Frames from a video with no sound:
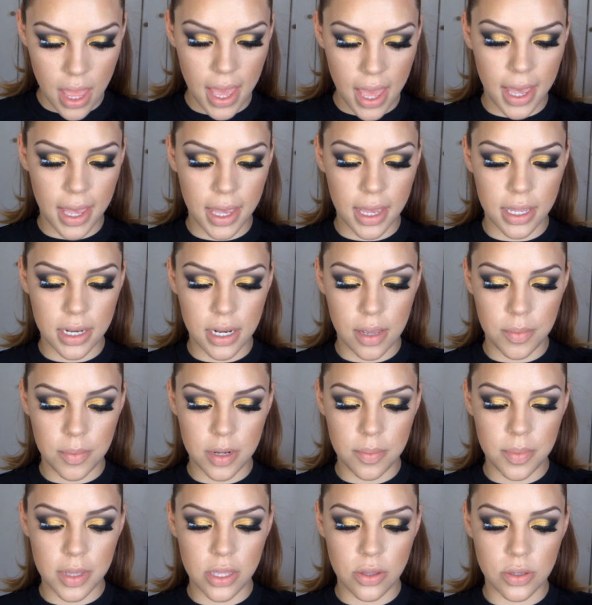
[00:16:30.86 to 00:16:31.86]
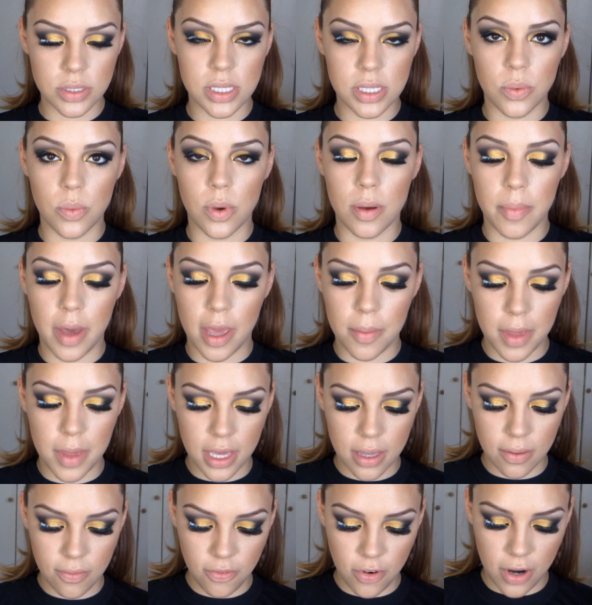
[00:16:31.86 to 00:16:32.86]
And I'm going to be using one by Makeup